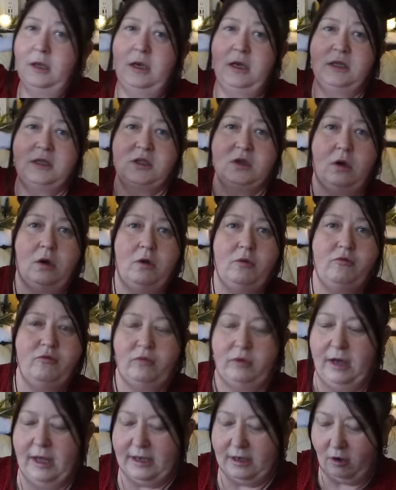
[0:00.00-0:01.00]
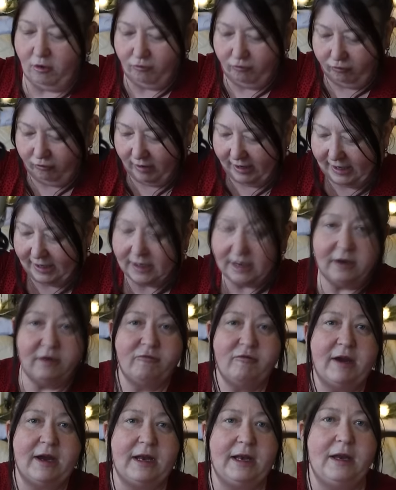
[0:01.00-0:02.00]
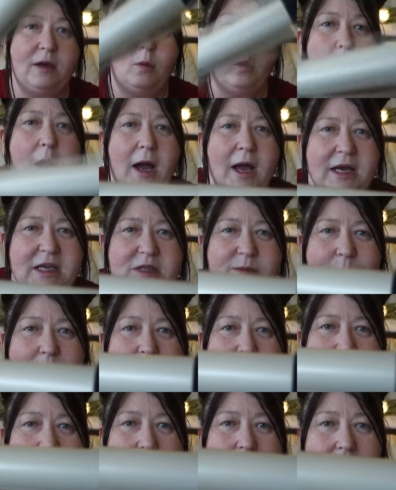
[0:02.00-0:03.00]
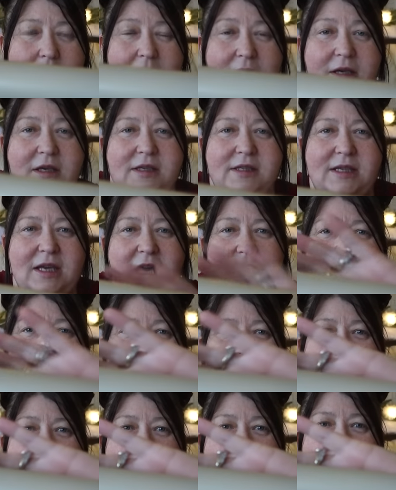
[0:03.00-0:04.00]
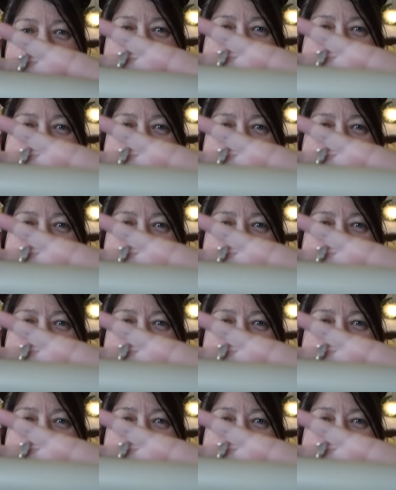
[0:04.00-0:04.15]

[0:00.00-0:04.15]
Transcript: it's got like a really, really wide barrel. Can you see that?